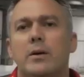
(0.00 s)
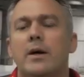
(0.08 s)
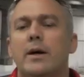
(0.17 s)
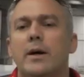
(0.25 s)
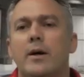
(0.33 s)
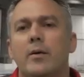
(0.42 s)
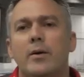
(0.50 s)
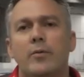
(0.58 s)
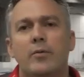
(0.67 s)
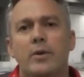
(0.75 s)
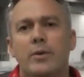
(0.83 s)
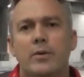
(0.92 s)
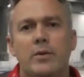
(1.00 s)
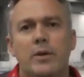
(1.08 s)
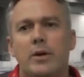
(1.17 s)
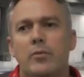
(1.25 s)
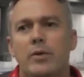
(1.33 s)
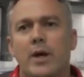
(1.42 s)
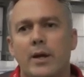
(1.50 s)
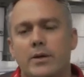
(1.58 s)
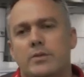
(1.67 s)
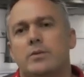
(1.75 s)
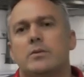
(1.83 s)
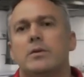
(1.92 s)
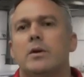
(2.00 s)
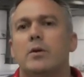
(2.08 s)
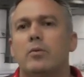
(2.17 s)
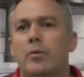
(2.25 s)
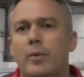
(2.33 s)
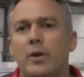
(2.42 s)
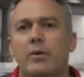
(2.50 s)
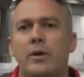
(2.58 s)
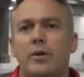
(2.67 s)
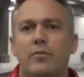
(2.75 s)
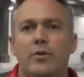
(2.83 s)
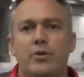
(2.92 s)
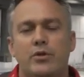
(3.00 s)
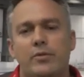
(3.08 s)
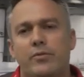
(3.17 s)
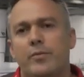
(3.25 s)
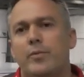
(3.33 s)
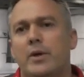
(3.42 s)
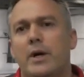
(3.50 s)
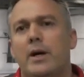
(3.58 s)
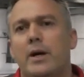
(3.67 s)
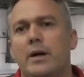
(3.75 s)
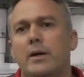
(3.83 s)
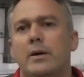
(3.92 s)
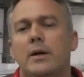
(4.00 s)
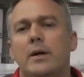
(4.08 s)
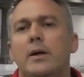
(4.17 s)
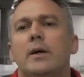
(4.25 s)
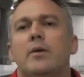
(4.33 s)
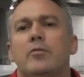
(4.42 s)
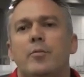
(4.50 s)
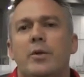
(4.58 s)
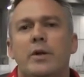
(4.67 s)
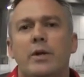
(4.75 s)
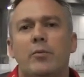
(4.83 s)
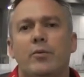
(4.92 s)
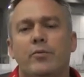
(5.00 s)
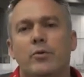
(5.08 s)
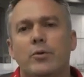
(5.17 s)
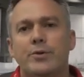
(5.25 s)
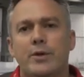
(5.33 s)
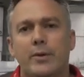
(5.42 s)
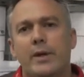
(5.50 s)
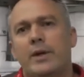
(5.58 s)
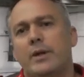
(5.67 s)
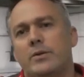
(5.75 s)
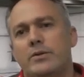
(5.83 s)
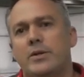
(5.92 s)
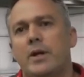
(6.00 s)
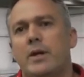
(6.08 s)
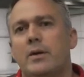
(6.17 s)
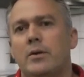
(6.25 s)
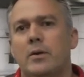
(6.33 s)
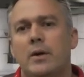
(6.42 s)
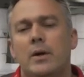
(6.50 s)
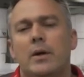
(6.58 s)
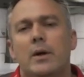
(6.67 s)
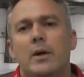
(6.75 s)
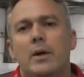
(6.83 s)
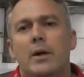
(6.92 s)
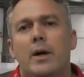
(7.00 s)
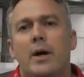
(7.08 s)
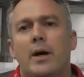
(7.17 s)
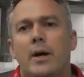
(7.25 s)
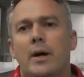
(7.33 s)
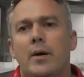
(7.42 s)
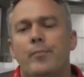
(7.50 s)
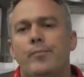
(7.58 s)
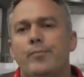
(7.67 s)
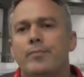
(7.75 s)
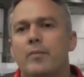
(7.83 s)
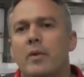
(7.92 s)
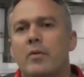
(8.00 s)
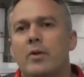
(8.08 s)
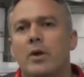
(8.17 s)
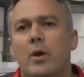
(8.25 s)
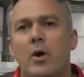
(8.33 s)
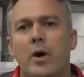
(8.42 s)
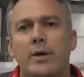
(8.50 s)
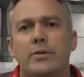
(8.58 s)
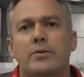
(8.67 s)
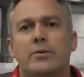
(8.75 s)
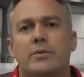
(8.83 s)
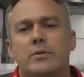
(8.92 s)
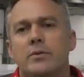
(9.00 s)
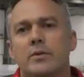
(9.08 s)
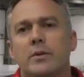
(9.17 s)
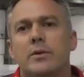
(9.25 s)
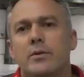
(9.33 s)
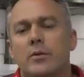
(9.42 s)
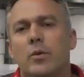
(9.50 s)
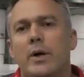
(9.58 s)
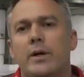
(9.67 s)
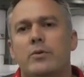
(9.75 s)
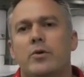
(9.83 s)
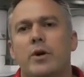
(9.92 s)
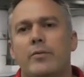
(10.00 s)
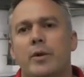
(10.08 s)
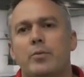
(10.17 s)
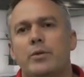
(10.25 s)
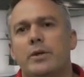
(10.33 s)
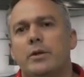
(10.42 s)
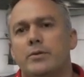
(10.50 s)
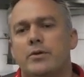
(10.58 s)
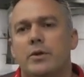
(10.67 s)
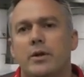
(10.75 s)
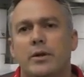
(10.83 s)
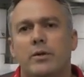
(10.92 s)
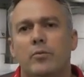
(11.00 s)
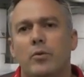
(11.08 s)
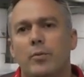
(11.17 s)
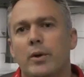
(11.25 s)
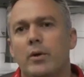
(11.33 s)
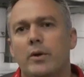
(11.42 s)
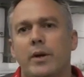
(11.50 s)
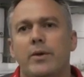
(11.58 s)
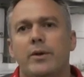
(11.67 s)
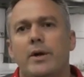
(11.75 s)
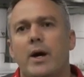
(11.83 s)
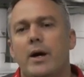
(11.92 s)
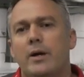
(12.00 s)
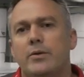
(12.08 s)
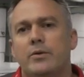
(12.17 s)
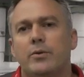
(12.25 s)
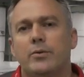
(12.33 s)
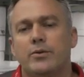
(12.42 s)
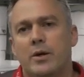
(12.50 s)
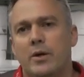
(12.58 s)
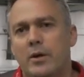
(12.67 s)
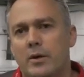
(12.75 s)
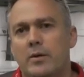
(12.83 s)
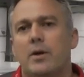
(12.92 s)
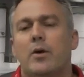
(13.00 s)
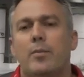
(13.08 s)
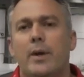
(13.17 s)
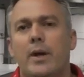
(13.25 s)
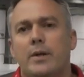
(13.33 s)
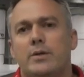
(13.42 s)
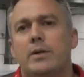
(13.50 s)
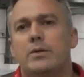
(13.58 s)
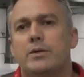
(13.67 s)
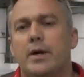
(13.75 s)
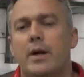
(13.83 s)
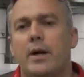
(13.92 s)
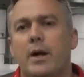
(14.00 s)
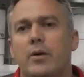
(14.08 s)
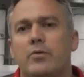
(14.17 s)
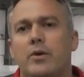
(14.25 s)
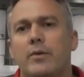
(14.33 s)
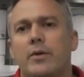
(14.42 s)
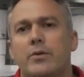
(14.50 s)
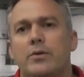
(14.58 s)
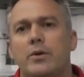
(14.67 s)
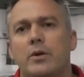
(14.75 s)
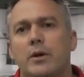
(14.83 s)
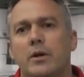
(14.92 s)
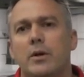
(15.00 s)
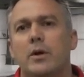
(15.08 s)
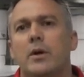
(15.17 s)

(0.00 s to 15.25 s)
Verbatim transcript: uh, and, and, you know with Alex you know we'll be looking at vision from the car from the year before so he can understand um, the lines, the way you drive that particular circuit. Then we'll be looking at the data to also help Alex understand how to drive that circuit.